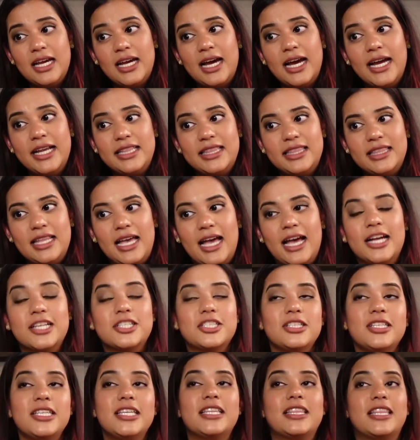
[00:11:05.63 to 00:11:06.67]
I
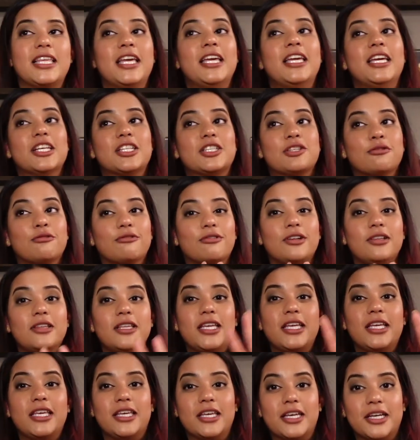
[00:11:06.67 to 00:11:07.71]
actually think it's
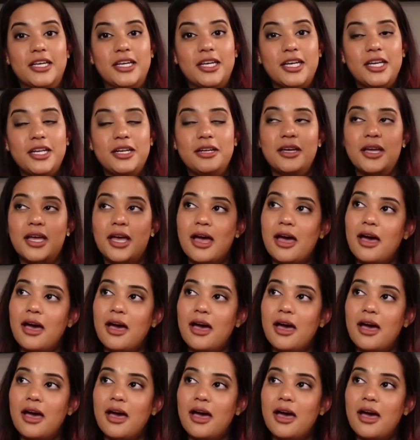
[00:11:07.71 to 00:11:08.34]
really good.